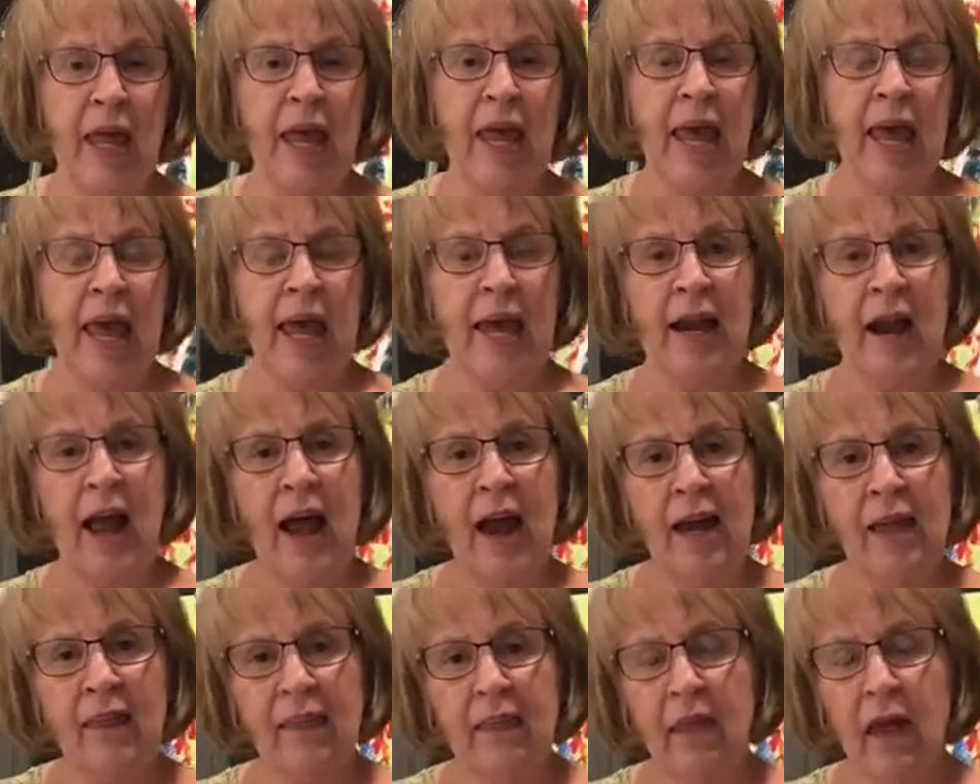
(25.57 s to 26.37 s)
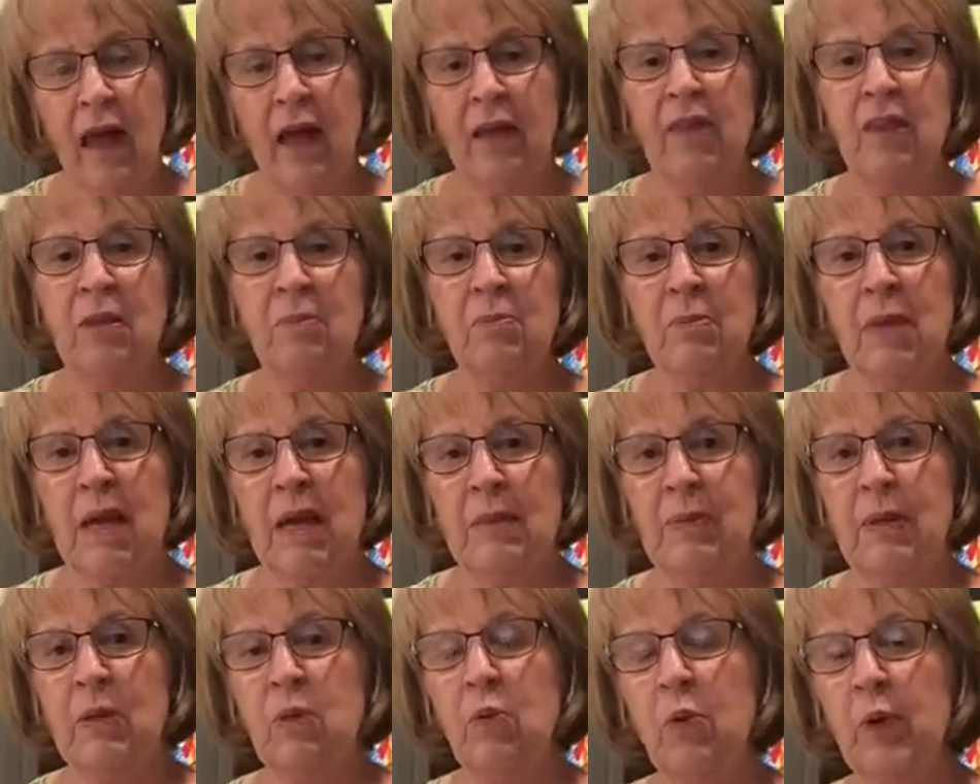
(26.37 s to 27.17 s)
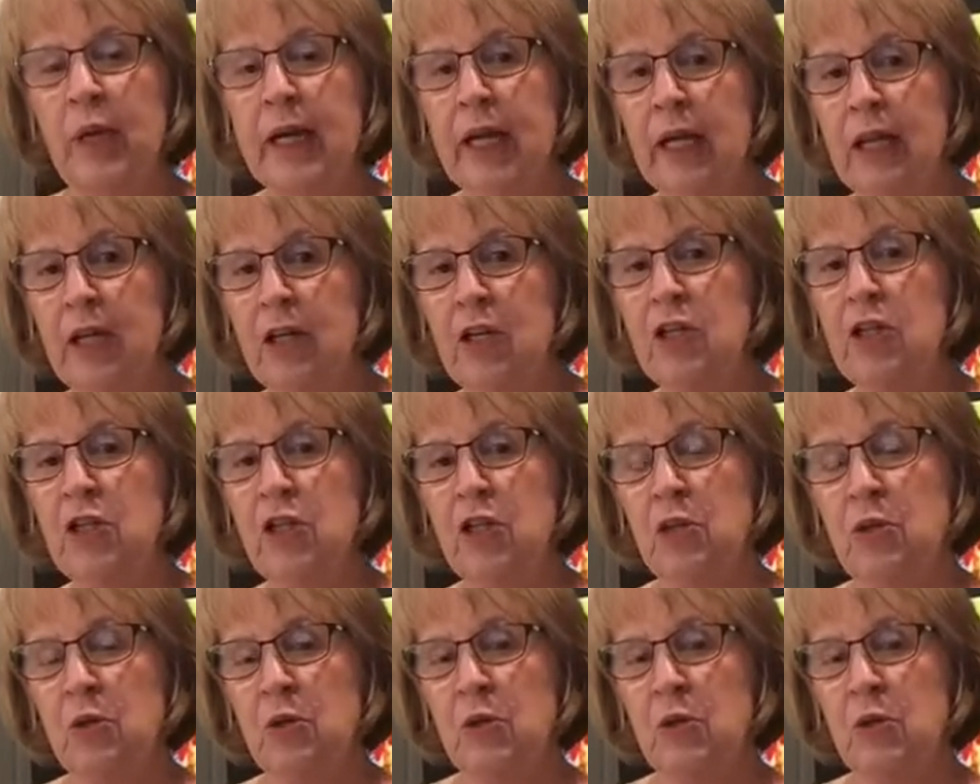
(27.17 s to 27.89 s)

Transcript: and I thought that maybe we could do